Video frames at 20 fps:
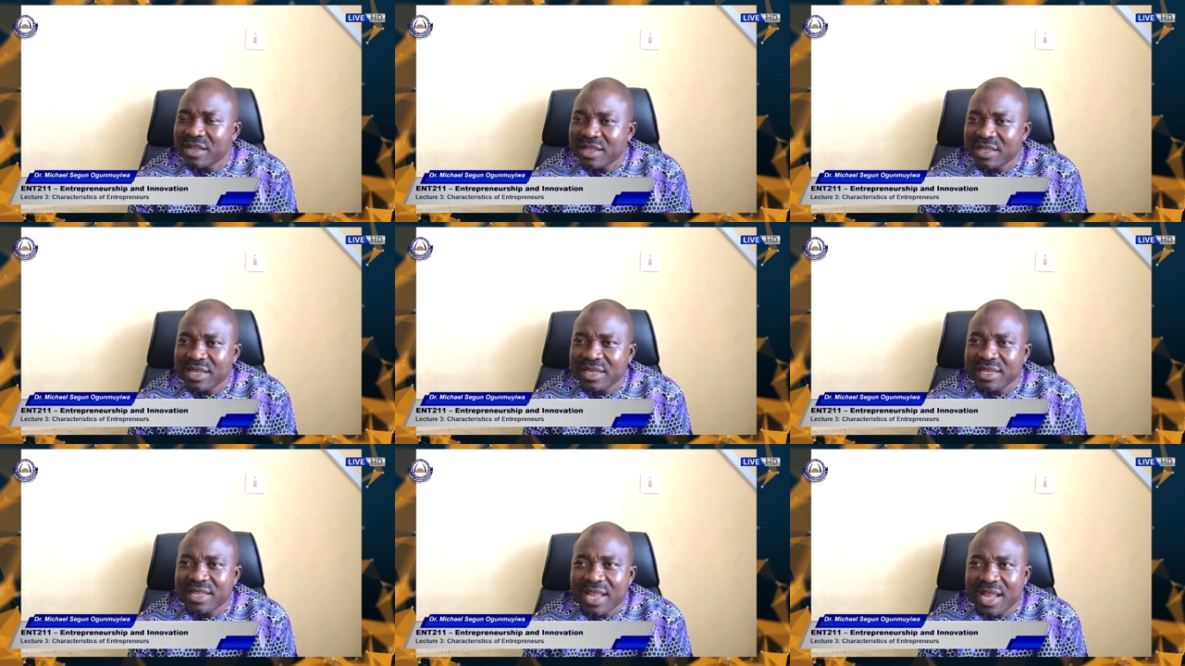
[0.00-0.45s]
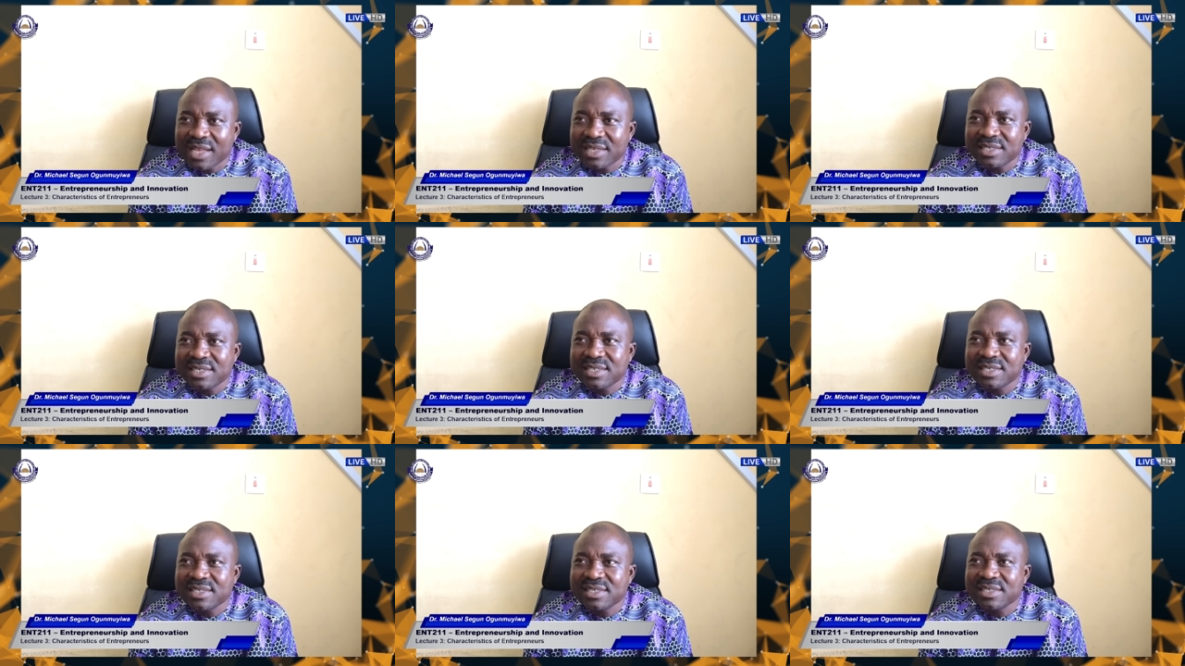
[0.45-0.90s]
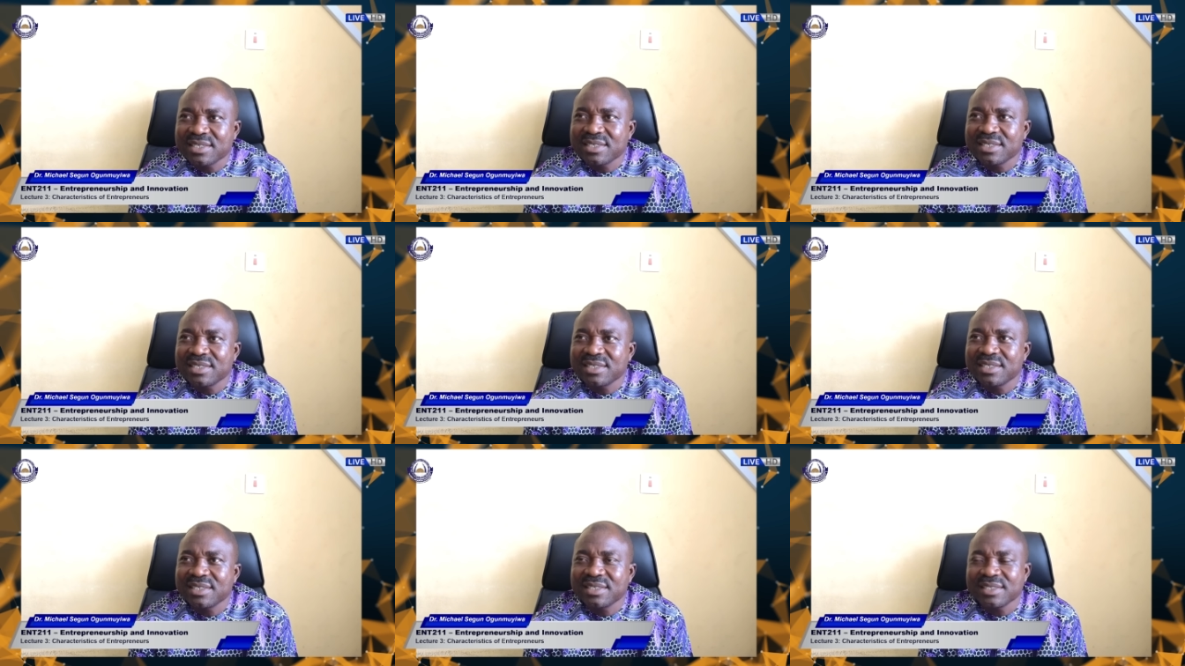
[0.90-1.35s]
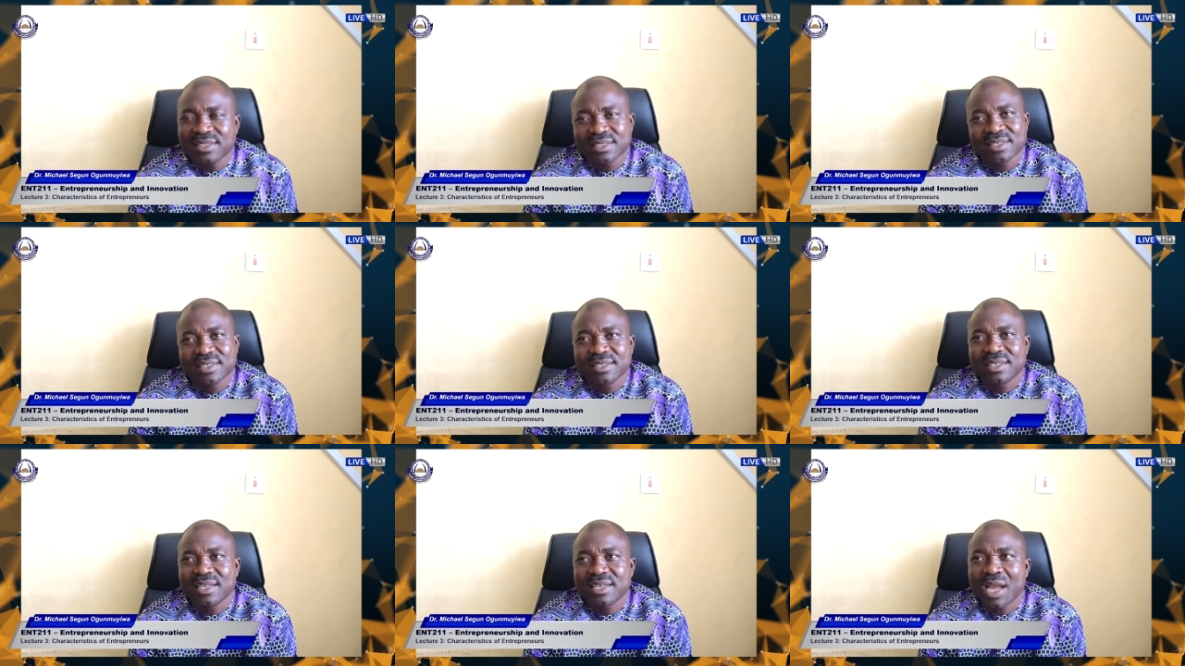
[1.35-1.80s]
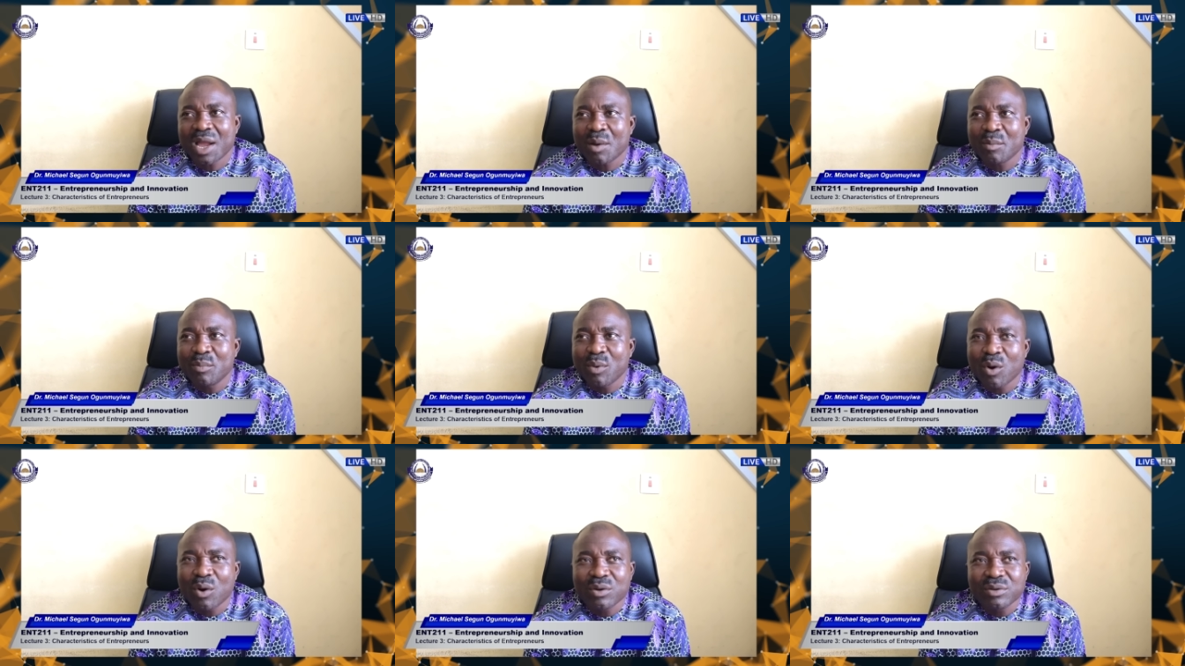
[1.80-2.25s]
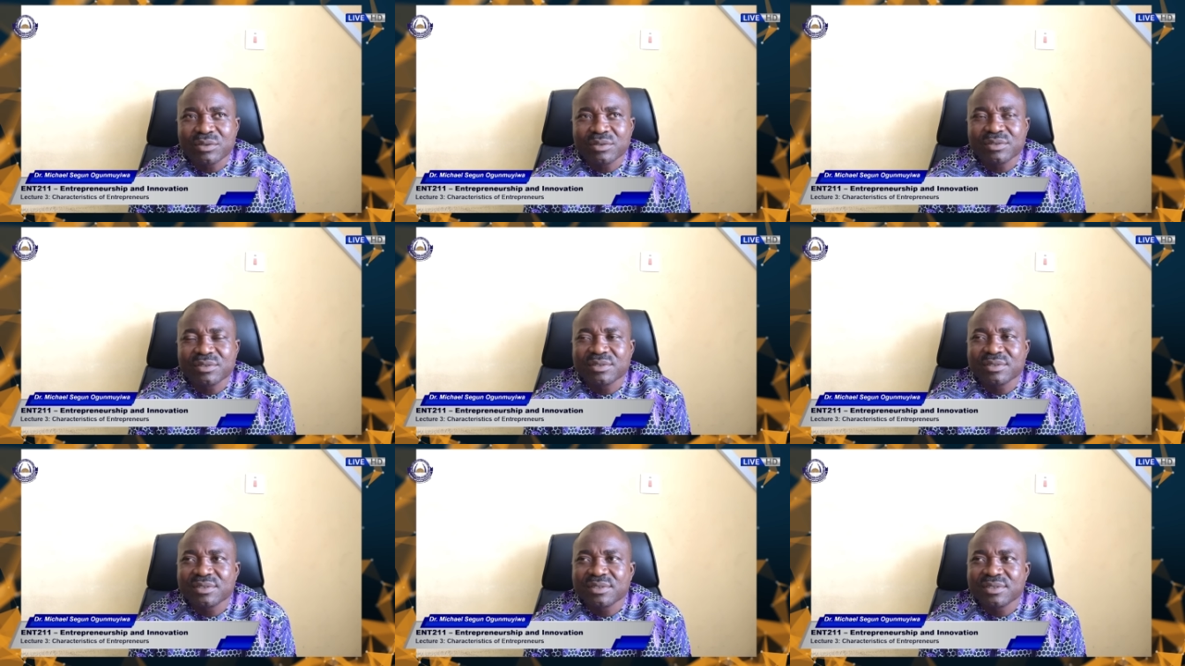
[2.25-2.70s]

leaders are born,